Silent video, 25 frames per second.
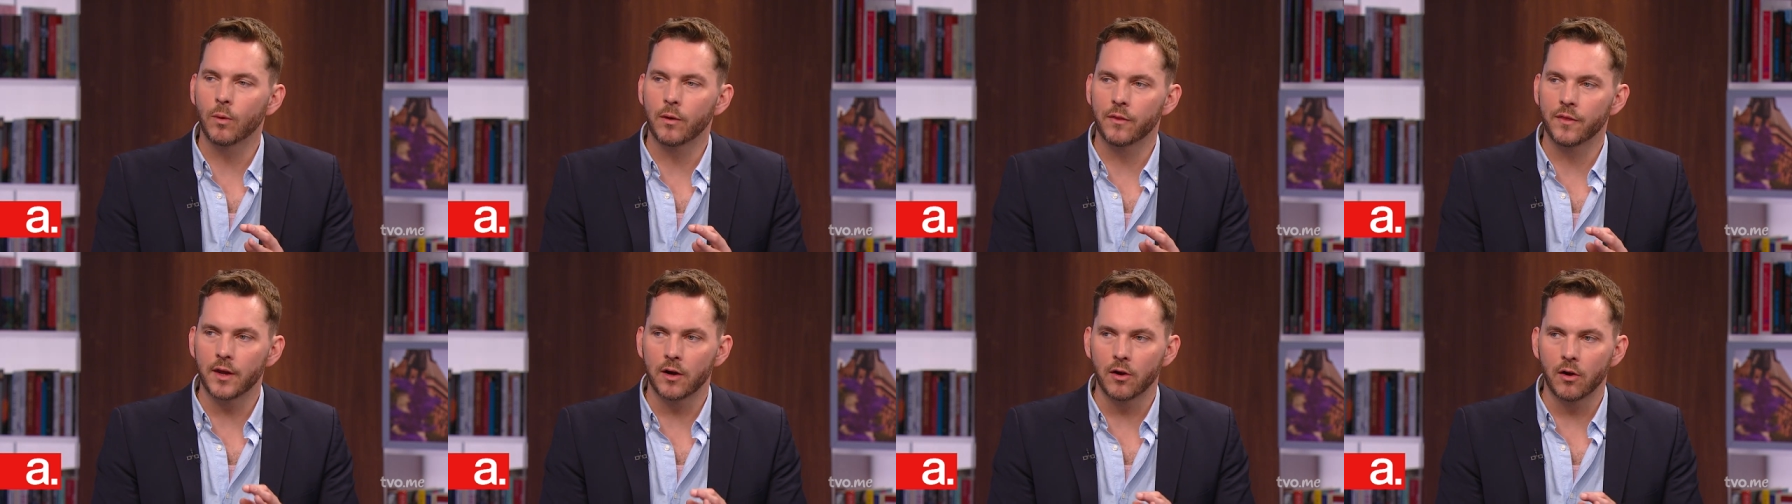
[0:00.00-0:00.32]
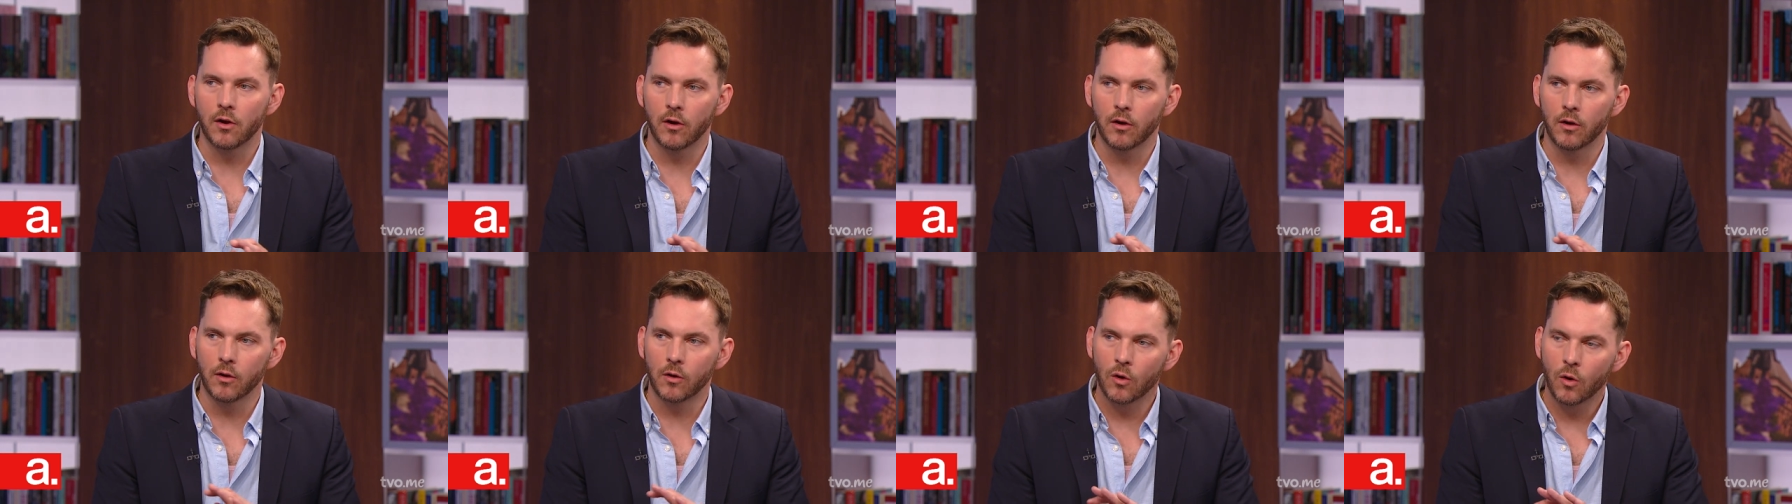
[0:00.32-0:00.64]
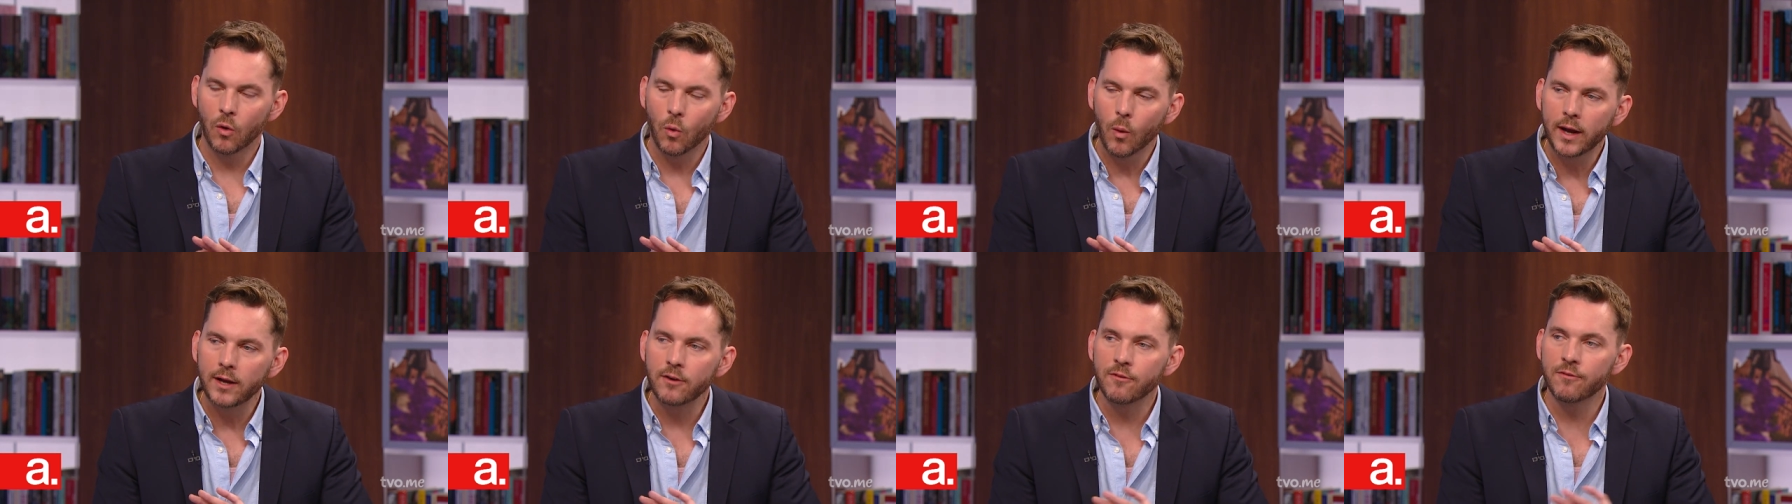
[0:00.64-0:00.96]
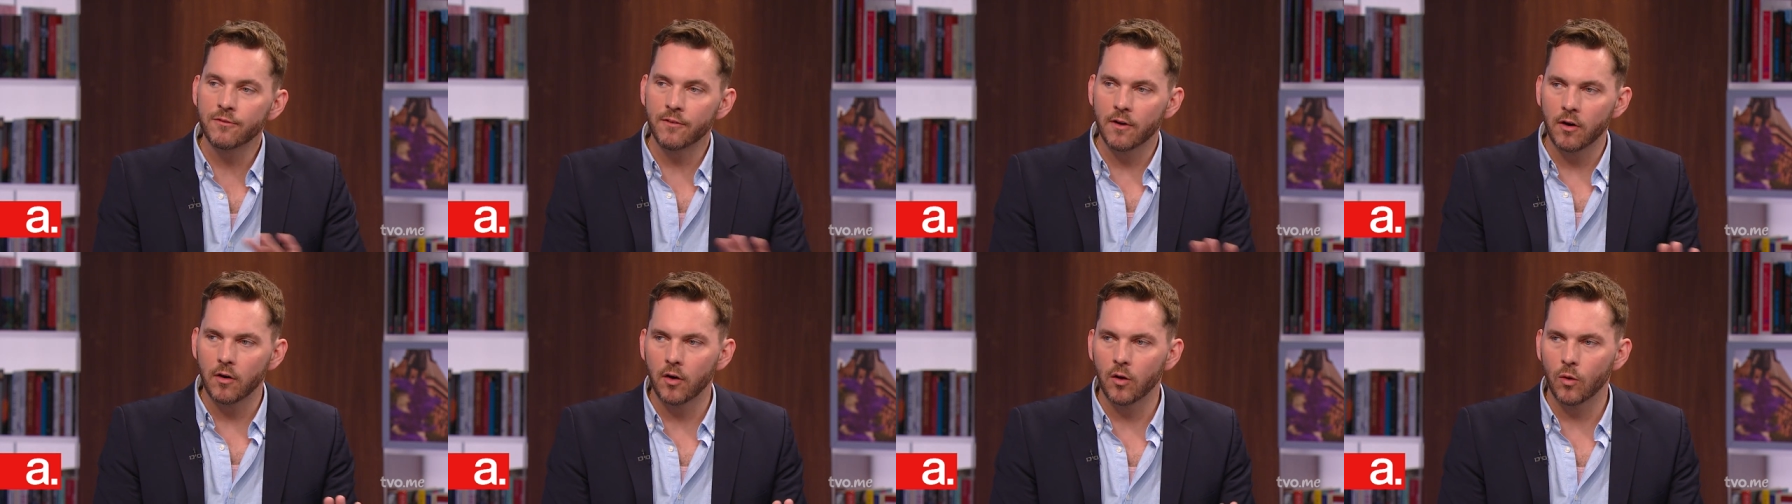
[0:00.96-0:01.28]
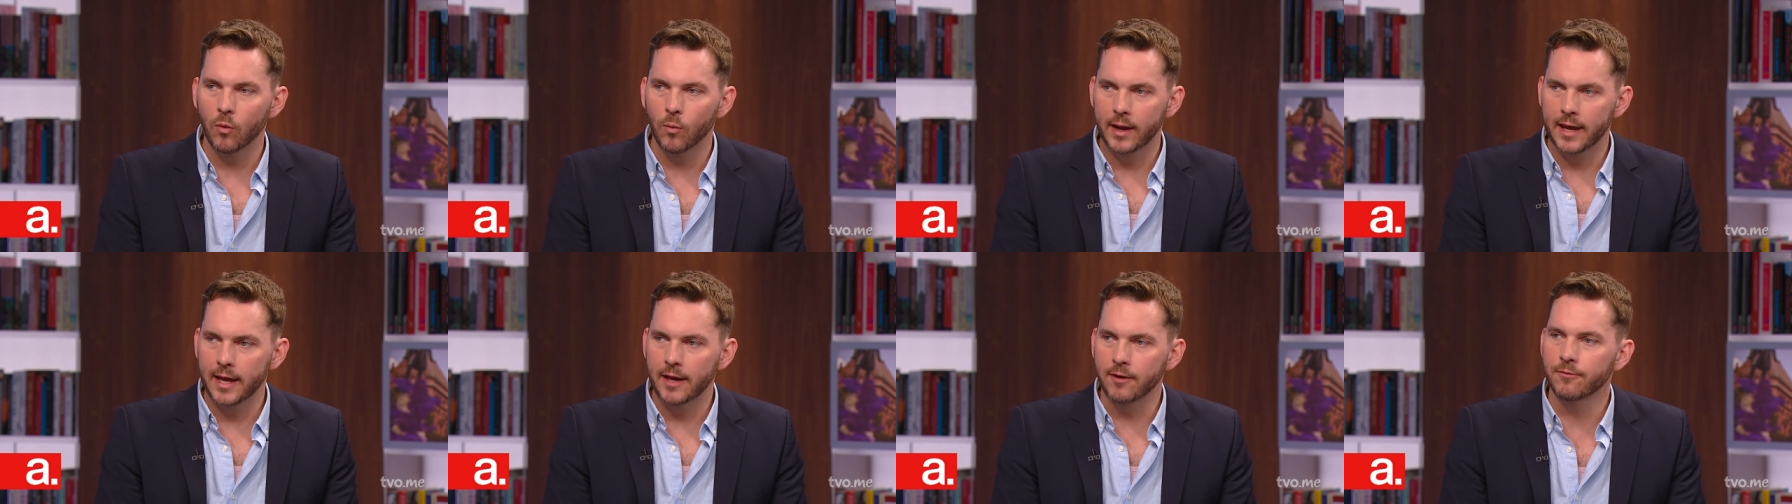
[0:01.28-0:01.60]
that are quite far
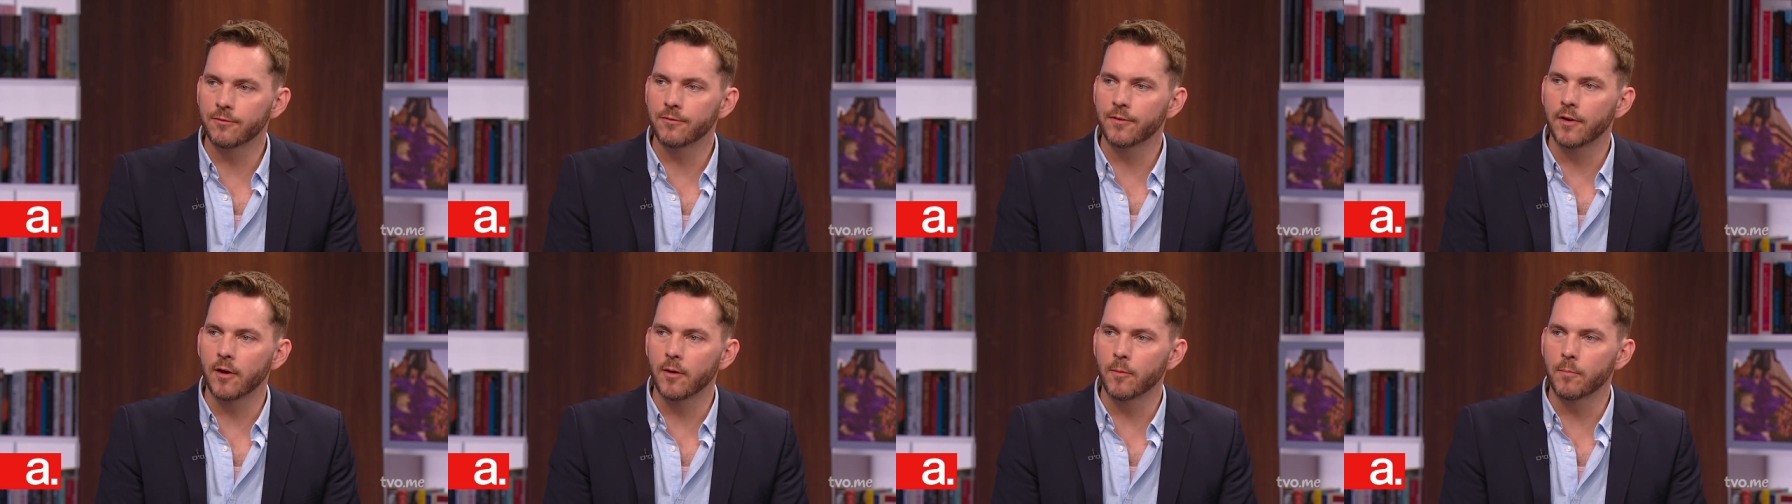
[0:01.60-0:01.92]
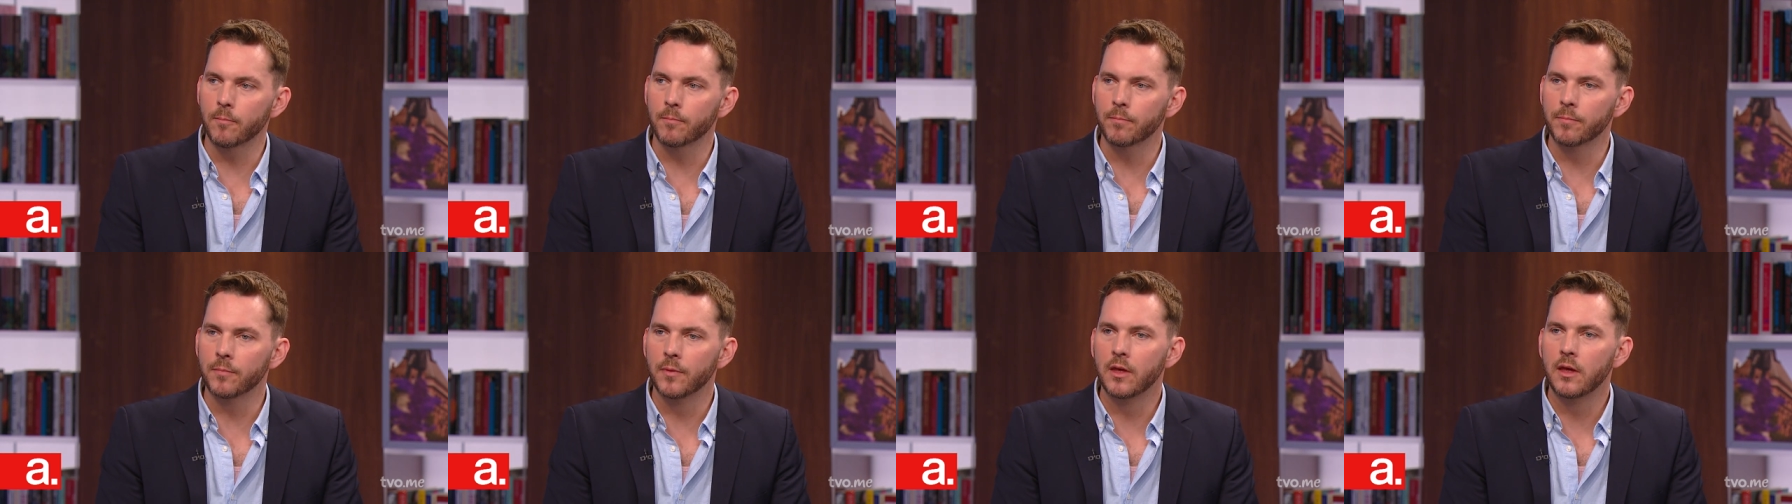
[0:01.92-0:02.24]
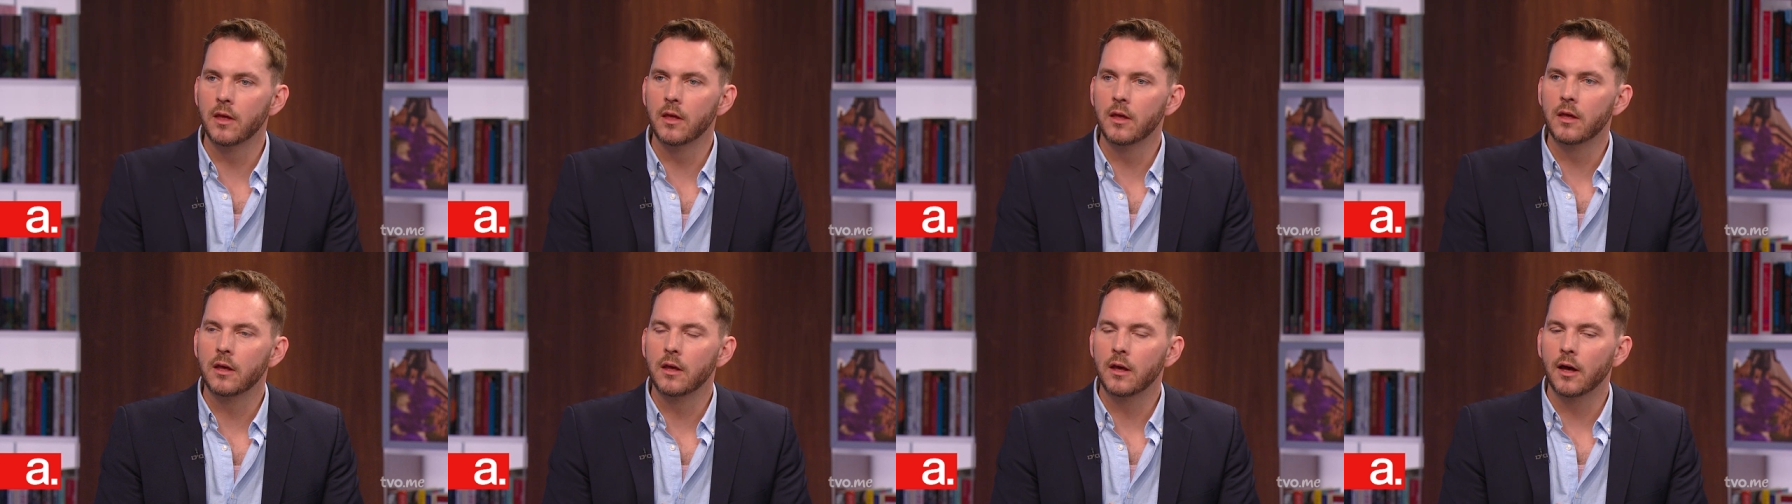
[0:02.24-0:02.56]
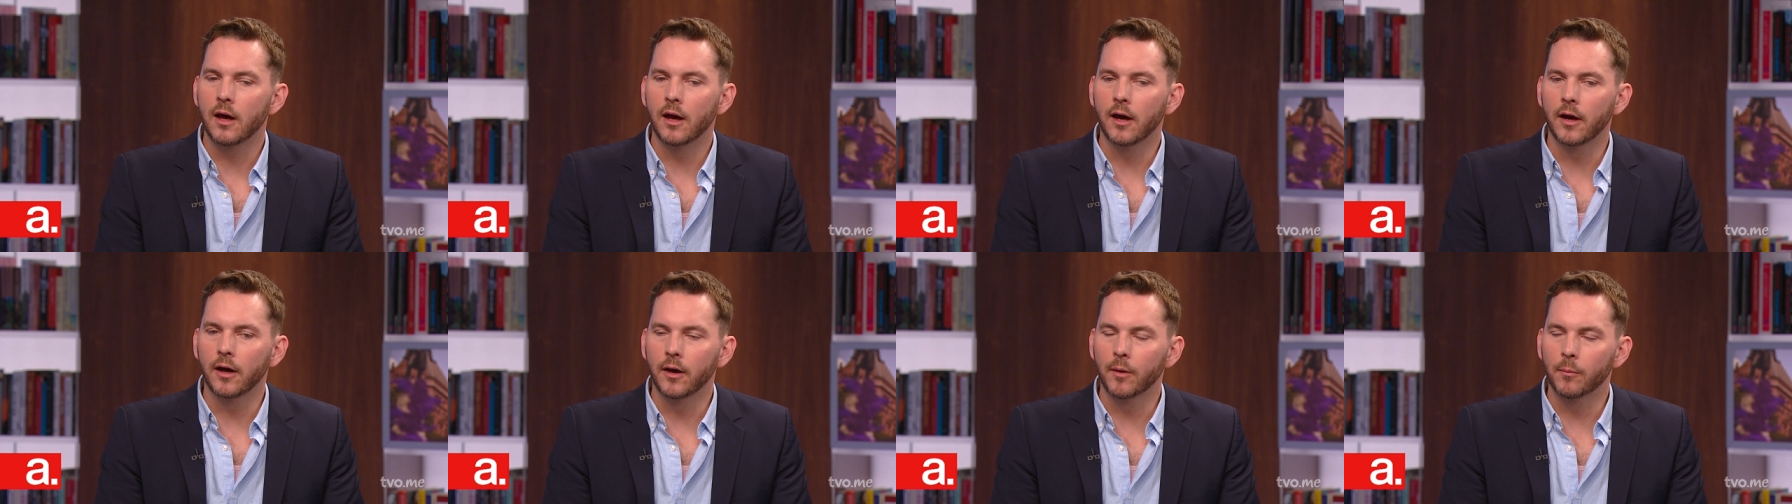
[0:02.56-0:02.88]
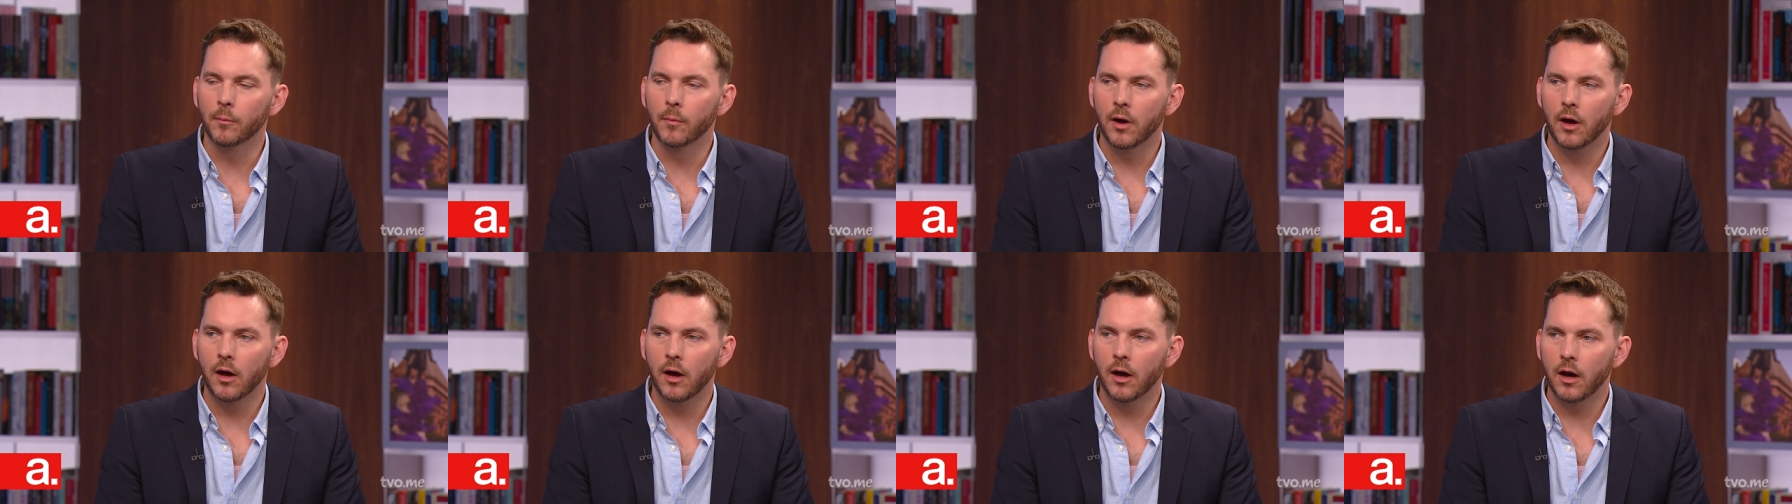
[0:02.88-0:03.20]
away from
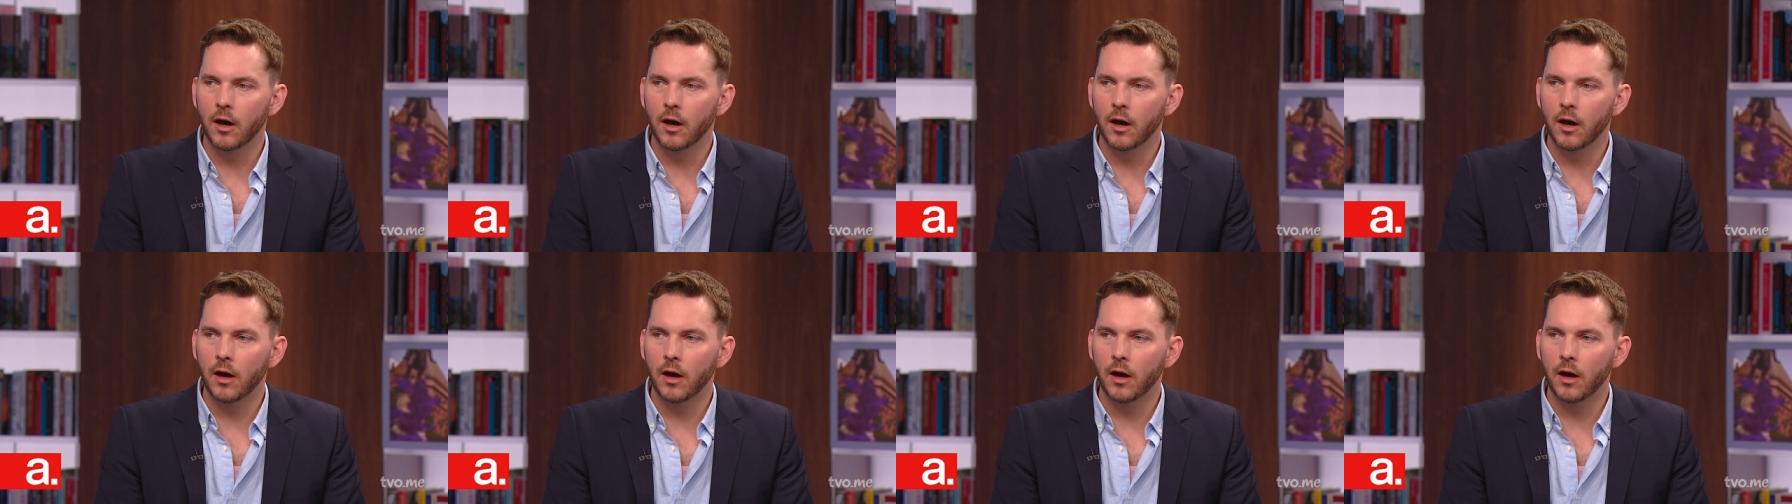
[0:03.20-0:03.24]
um,